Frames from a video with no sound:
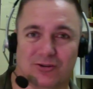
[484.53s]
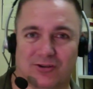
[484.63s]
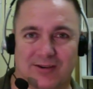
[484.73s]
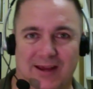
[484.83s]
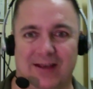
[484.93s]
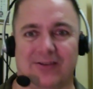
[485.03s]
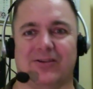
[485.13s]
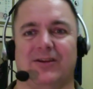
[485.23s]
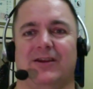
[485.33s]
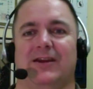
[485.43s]

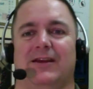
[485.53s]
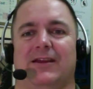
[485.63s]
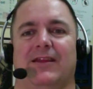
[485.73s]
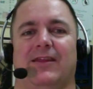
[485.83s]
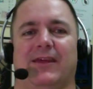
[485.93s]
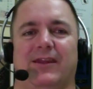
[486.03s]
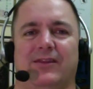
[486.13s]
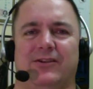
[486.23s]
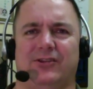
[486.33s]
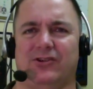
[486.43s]
intent, then
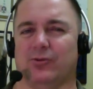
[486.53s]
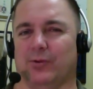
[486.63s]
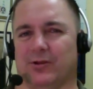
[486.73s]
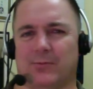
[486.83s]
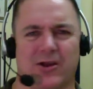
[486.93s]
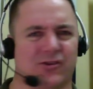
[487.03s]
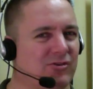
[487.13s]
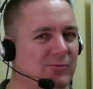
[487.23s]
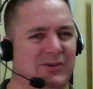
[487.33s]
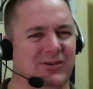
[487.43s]
the teacher will admonish
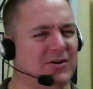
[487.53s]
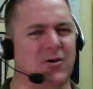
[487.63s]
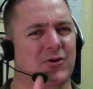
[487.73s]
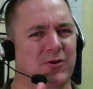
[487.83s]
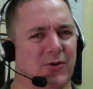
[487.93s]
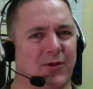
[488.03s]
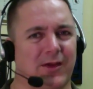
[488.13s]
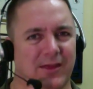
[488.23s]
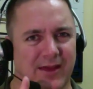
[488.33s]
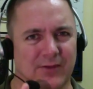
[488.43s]
them and say, no,
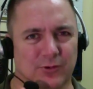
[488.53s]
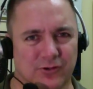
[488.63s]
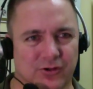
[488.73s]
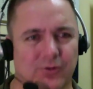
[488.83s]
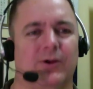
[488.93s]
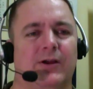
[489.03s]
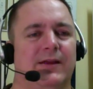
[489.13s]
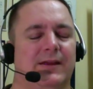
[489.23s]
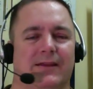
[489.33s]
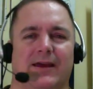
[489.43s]
that was you,
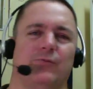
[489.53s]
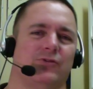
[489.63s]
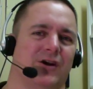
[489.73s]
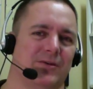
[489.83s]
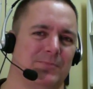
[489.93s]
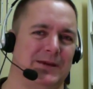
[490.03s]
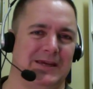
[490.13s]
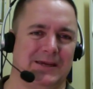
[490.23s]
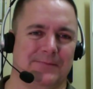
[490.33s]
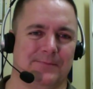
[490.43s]
that was not
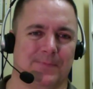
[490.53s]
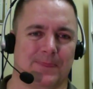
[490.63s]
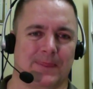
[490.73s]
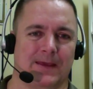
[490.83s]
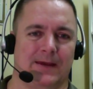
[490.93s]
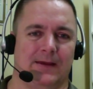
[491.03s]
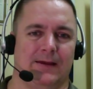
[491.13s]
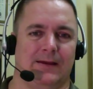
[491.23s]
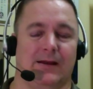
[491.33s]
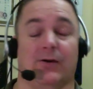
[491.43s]
me.
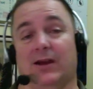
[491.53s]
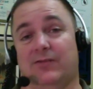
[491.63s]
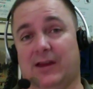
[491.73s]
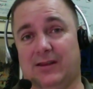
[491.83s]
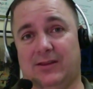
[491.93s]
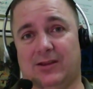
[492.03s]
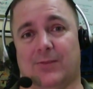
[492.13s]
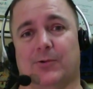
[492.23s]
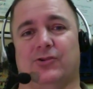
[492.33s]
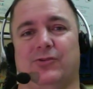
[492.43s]
Now, I've had the
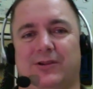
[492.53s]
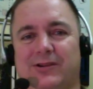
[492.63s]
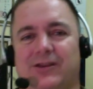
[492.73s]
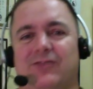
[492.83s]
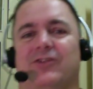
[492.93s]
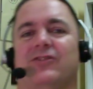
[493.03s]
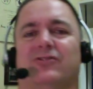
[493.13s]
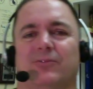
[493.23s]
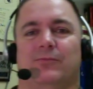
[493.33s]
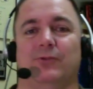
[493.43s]
opportunity to visit
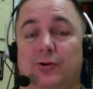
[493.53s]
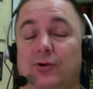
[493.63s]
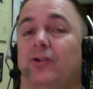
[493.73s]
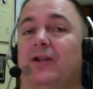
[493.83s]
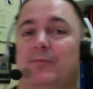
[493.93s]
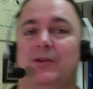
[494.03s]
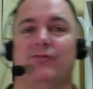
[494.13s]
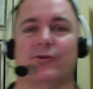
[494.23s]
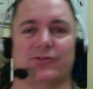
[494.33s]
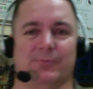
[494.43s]
some good empty
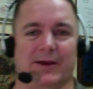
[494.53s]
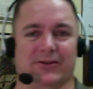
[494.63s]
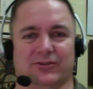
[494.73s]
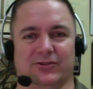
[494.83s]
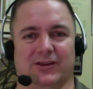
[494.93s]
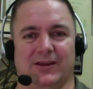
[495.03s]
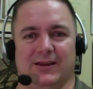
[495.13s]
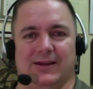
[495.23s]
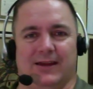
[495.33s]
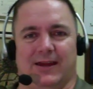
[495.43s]
force masters,
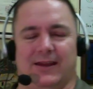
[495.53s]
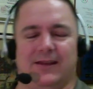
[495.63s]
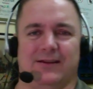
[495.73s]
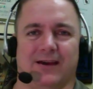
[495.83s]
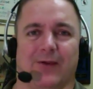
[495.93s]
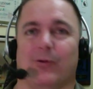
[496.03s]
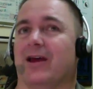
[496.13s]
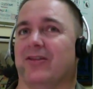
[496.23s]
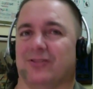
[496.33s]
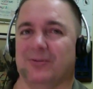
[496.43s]
and I would
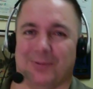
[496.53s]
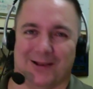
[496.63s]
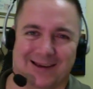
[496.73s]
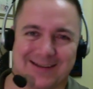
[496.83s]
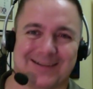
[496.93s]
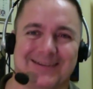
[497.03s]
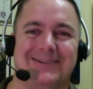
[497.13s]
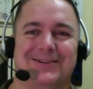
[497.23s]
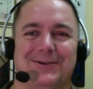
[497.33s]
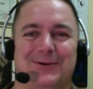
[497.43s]
ask them
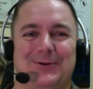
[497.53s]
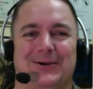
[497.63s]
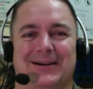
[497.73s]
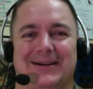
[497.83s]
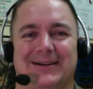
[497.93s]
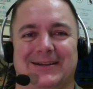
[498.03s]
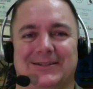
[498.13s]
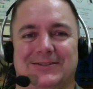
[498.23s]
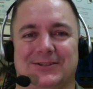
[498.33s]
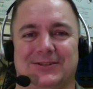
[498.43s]
politely to
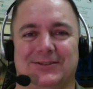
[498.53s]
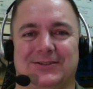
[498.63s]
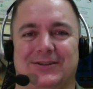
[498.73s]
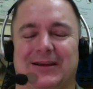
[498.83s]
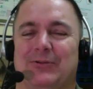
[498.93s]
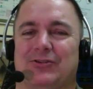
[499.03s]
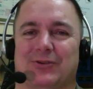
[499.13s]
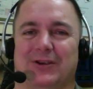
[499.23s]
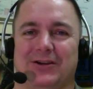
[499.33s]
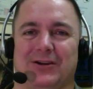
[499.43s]

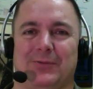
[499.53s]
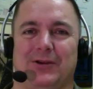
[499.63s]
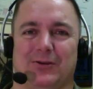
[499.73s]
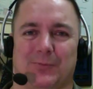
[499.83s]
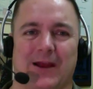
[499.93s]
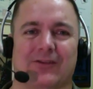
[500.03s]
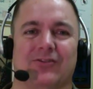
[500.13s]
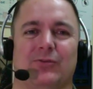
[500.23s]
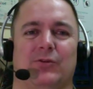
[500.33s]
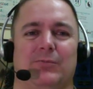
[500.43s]
demonstrate on me or to
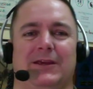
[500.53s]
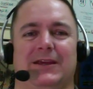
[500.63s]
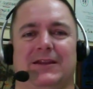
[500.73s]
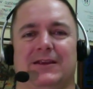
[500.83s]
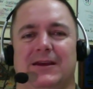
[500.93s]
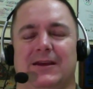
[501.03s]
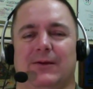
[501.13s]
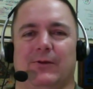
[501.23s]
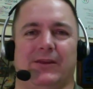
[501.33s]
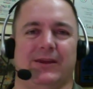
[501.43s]
practice it with me. And
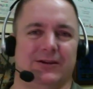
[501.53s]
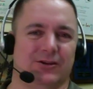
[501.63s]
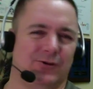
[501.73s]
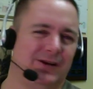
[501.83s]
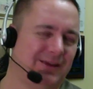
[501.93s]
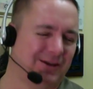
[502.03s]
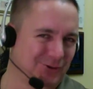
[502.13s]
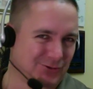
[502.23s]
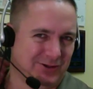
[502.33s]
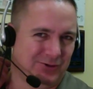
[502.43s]
when they agree, they
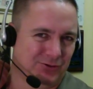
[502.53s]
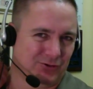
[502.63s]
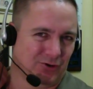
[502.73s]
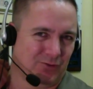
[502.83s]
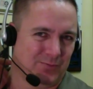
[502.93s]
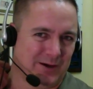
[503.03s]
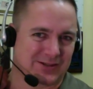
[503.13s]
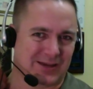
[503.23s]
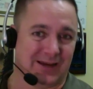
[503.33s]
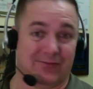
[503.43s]
usually do so by
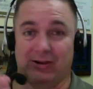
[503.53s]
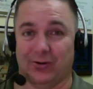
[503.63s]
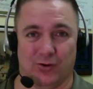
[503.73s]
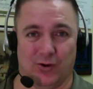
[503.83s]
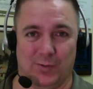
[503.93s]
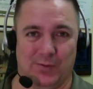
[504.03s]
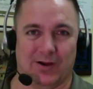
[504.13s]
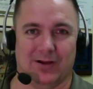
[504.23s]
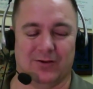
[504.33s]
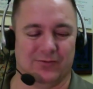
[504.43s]
saying, if they don't know me
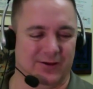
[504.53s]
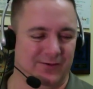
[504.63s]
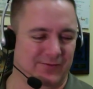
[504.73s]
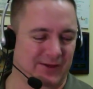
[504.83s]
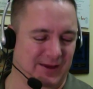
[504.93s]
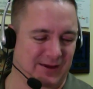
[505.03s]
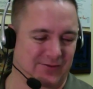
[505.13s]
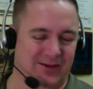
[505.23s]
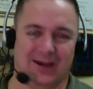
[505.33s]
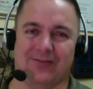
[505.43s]
well, or if they
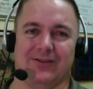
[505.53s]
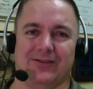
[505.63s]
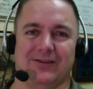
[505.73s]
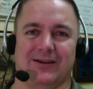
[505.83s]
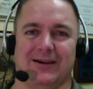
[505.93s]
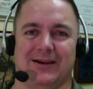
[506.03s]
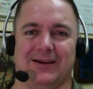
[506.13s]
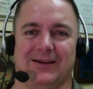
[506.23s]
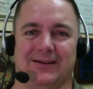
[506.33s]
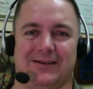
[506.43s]
haven't,
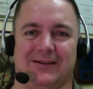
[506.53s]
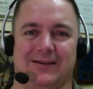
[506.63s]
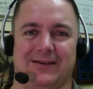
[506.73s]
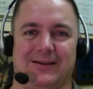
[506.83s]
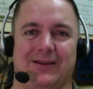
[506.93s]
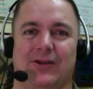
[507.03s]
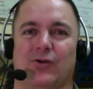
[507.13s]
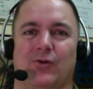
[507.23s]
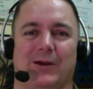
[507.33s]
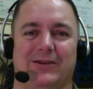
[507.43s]
they
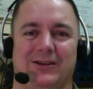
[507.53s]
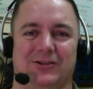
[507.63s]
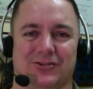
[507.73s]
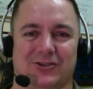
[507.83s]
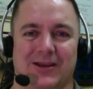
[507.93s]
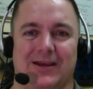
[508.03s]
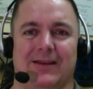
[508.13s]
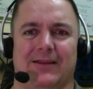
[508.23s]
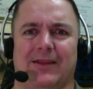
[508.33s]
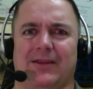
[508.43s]
don't know my teachers,
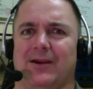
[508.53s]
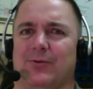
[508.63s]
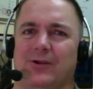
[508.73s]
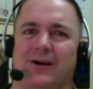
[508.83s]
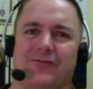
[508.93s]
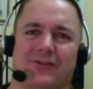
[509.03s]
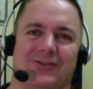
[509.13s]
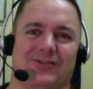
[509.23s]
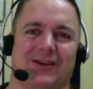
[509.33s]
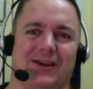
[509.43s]
then they will
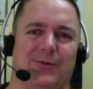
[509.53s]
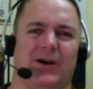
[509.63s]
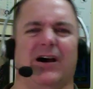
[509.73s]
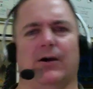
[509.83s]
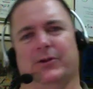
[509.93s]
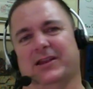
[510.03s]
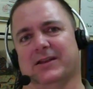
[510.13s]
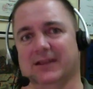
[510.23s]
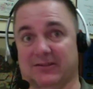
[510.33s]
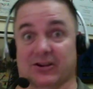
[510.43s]
often say, well, we
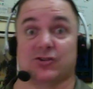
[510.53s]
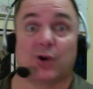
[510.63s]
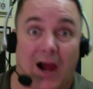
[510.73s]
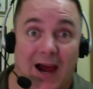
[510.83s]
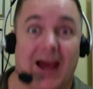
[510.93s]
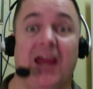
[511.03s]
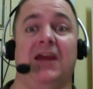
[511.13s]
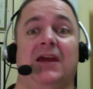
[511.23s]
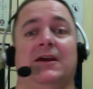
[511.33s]
can give it a try,